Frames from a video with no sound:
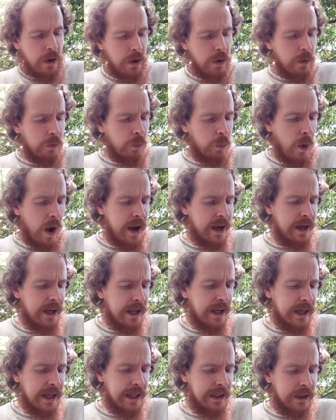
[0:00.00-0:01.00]
When he
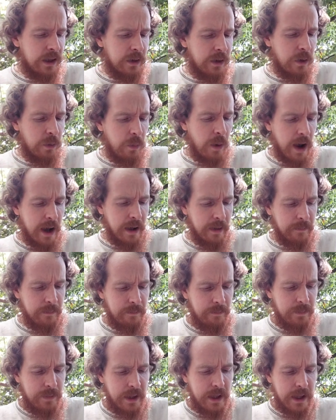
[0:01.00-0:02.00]
did look away,
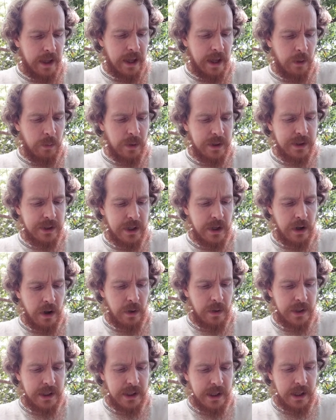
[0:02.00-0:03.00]
it was to
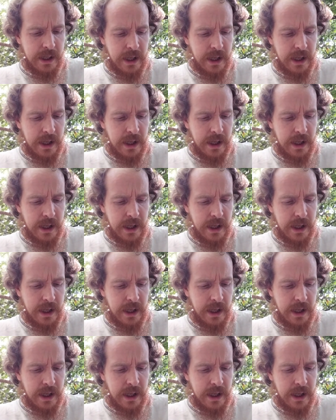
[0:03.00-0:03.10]
notice